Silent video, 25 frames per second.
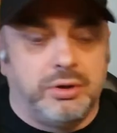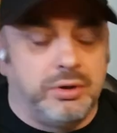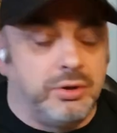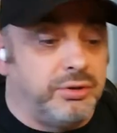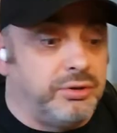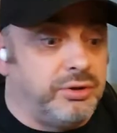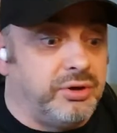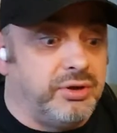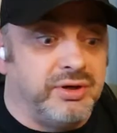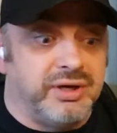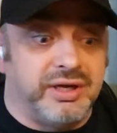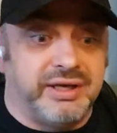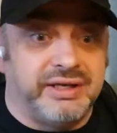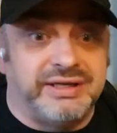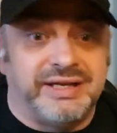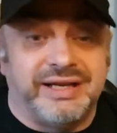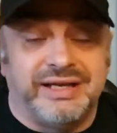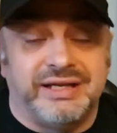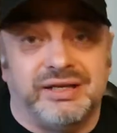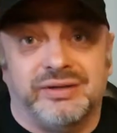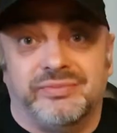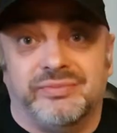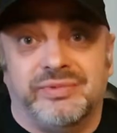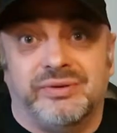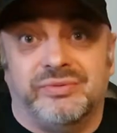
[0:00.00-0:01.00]
the United
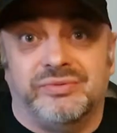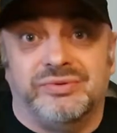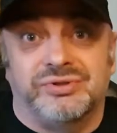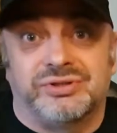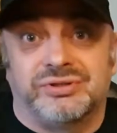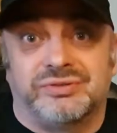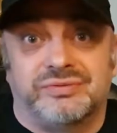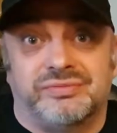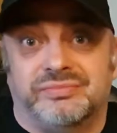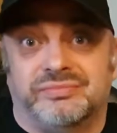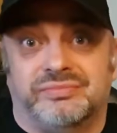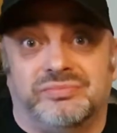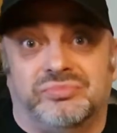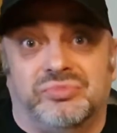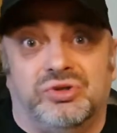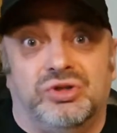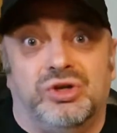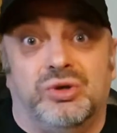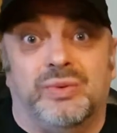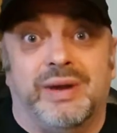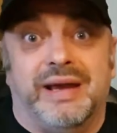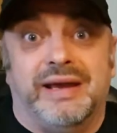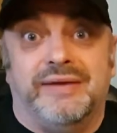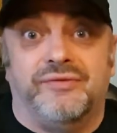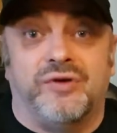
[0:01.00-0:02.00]
Kingdom, it was new
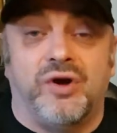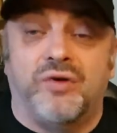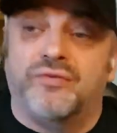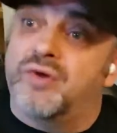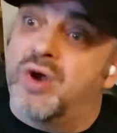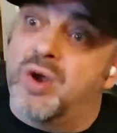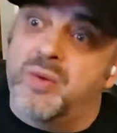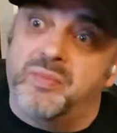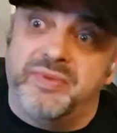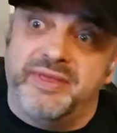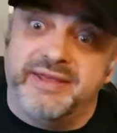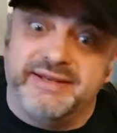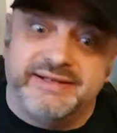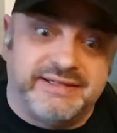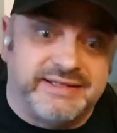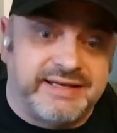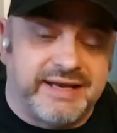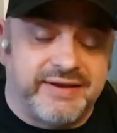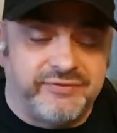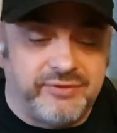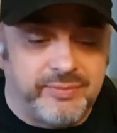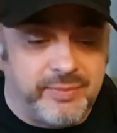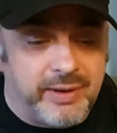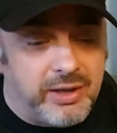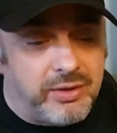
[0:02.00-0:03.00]
wave of British
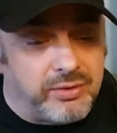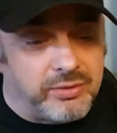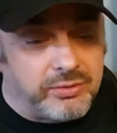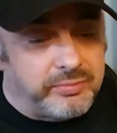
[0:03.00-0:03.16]
heavy metal,